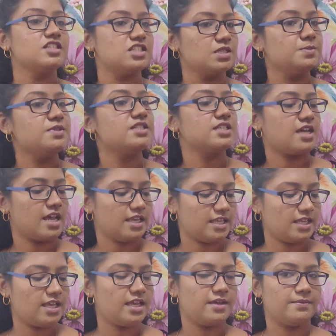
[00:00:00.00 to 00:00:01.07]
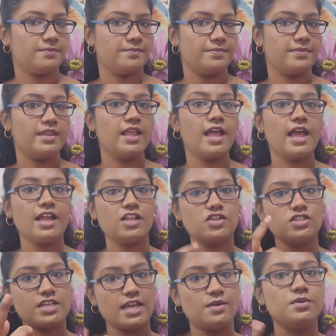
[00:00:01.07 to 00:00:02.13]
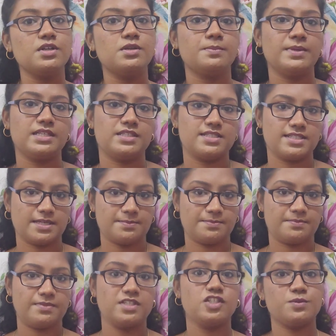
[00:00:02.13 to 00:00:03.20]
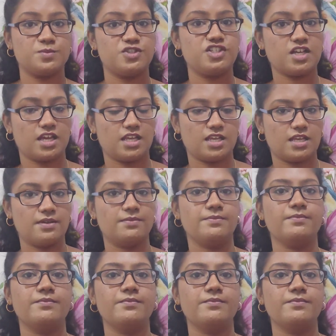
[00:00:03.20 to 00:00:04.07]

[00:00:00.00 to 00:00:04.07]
Chips chahiye. And your child will repeat the same. Chips chahiye.